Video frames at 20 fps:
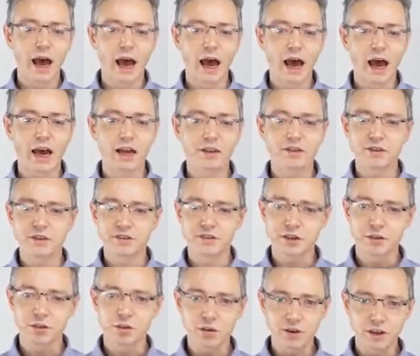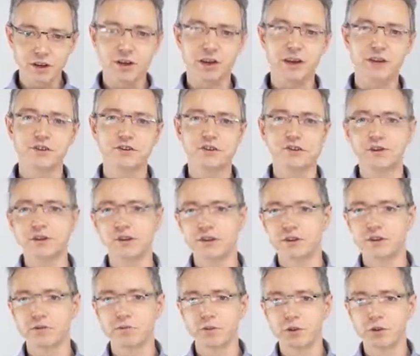and the correlation